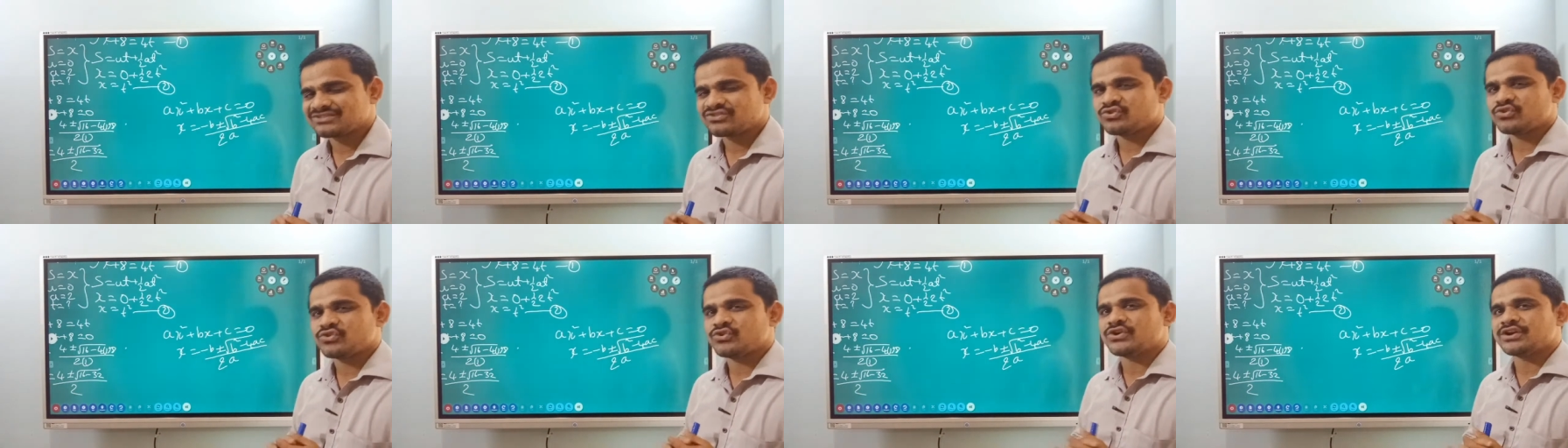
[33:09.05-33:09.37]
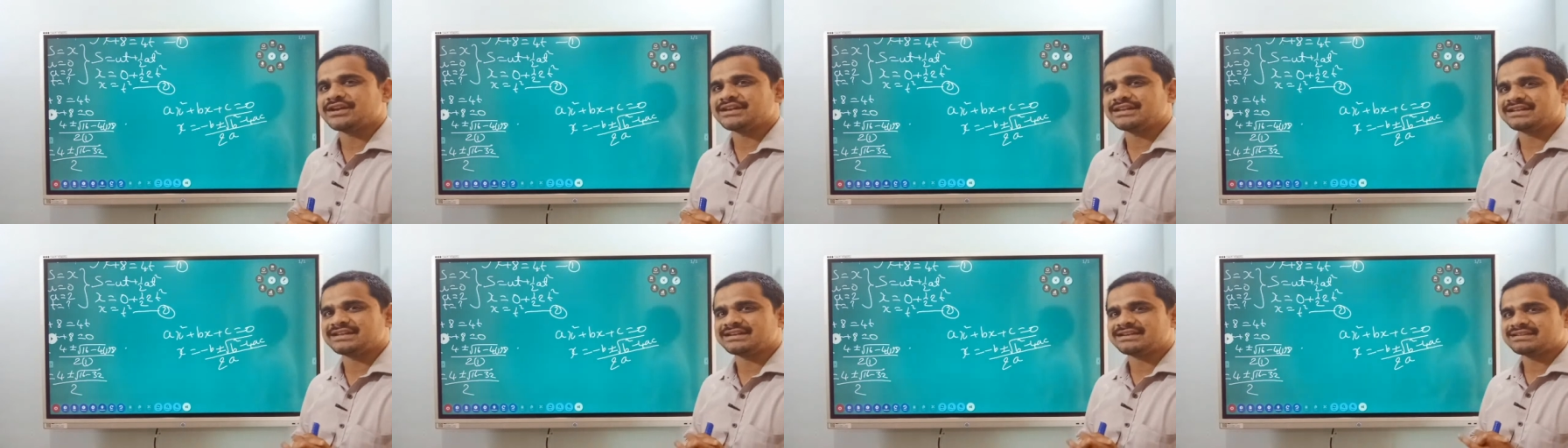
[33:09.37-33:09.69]
Got it
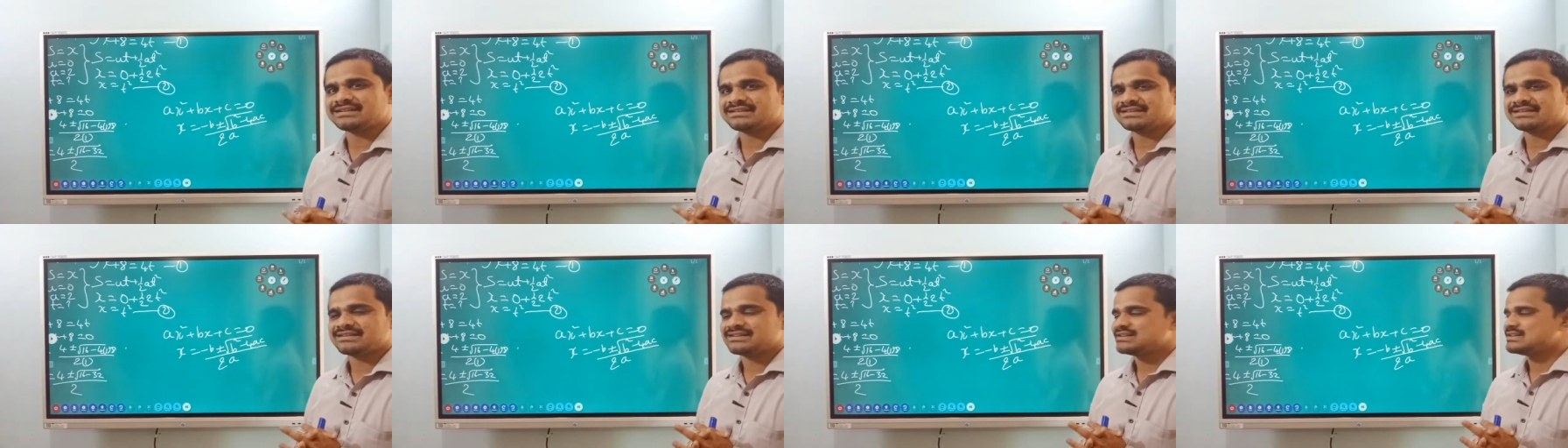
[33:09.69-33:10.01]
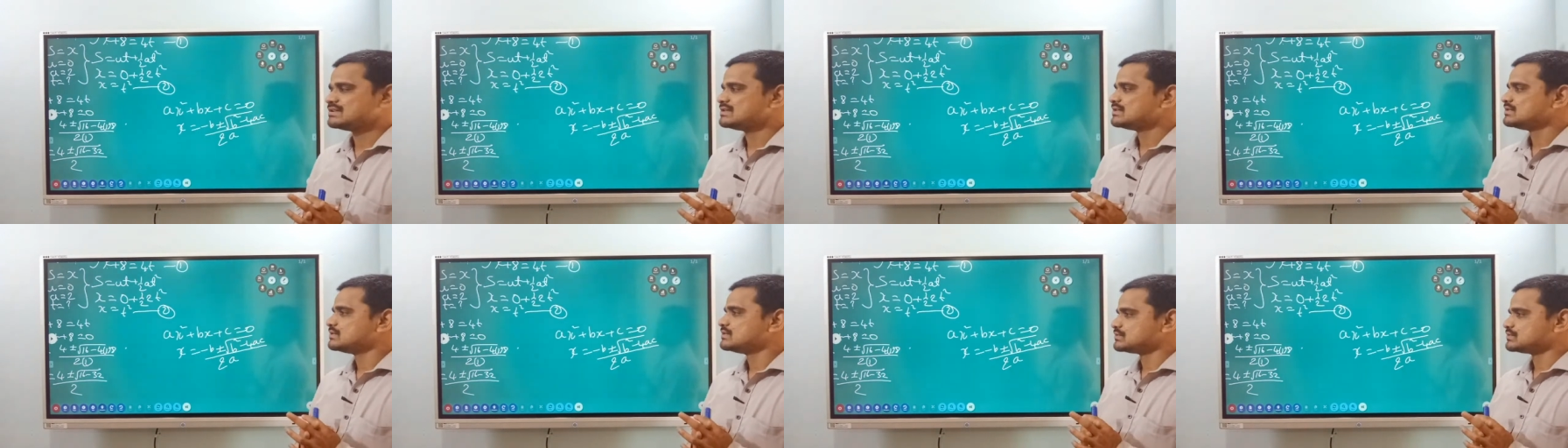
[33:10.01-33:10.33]
yet?
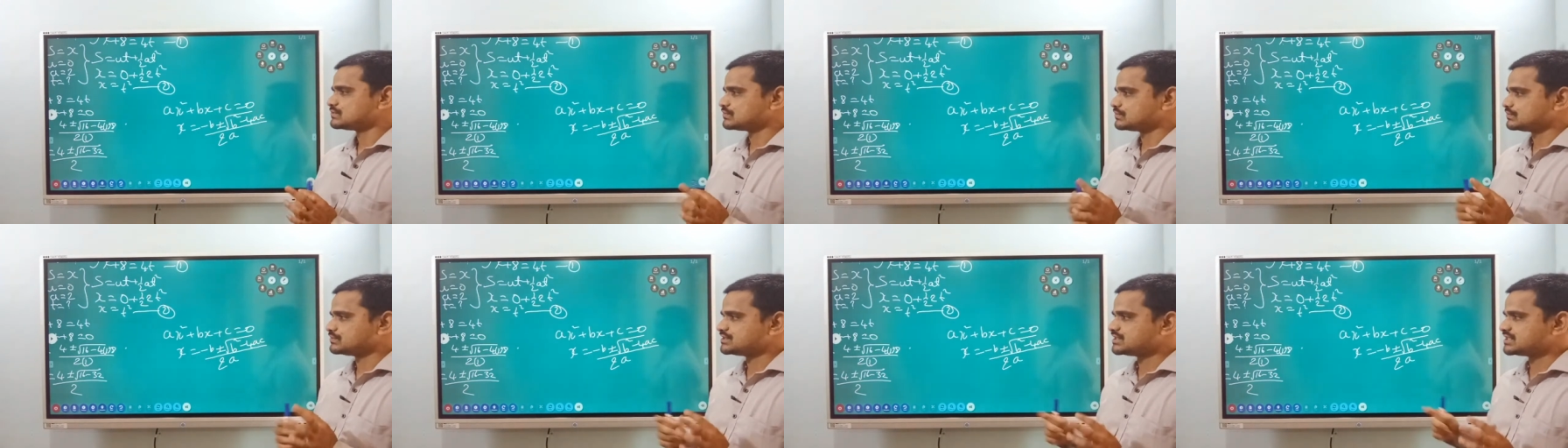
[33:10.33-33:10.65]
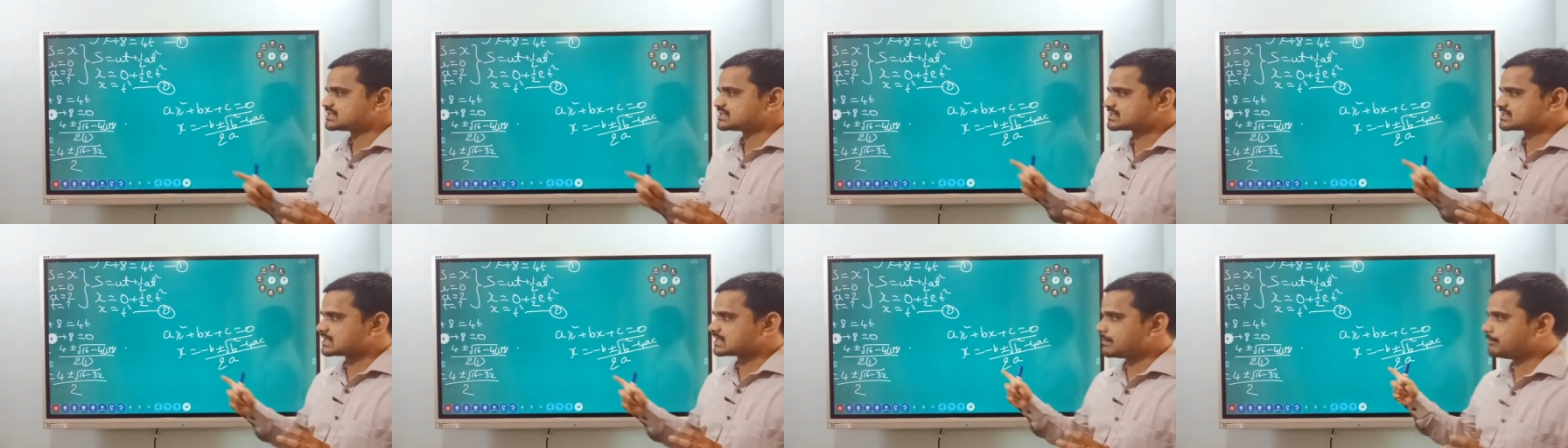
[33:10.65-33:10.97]
So
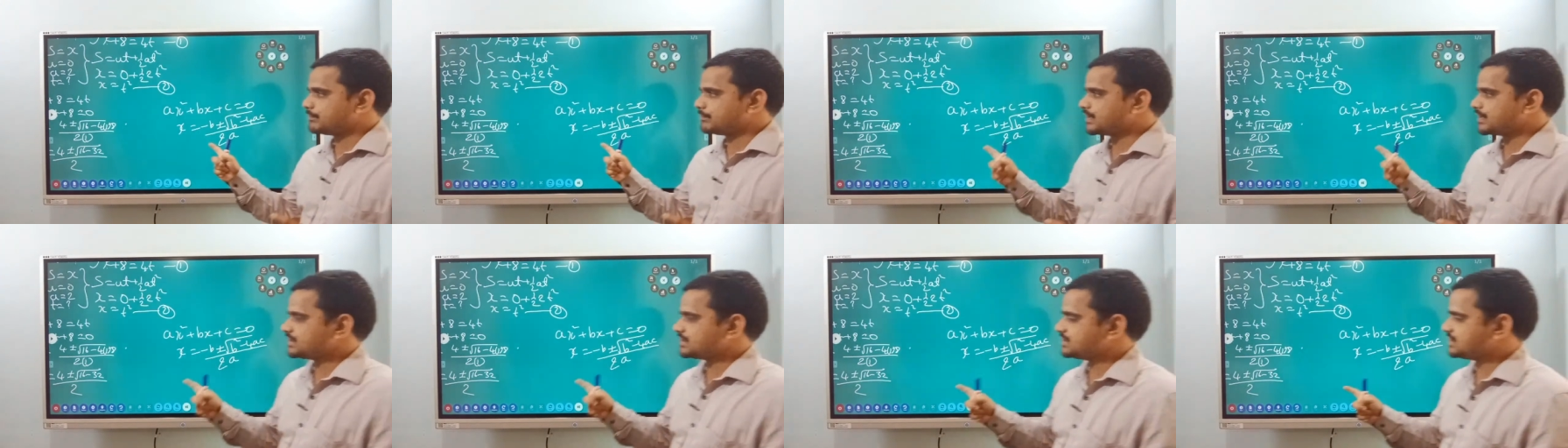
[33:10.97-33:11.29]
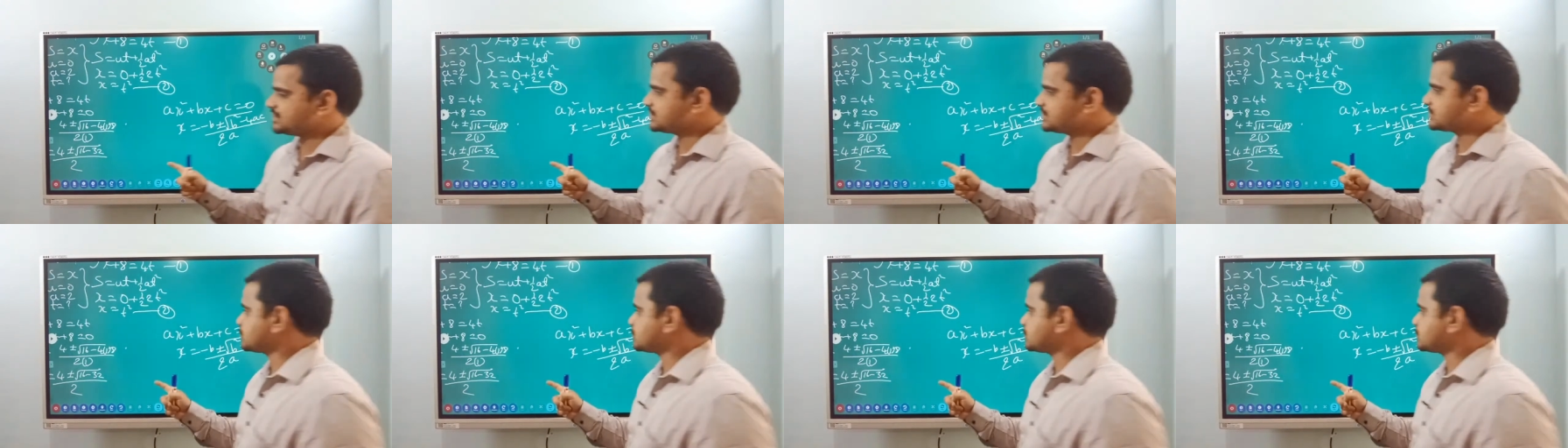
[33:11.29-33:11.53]
just compare these two,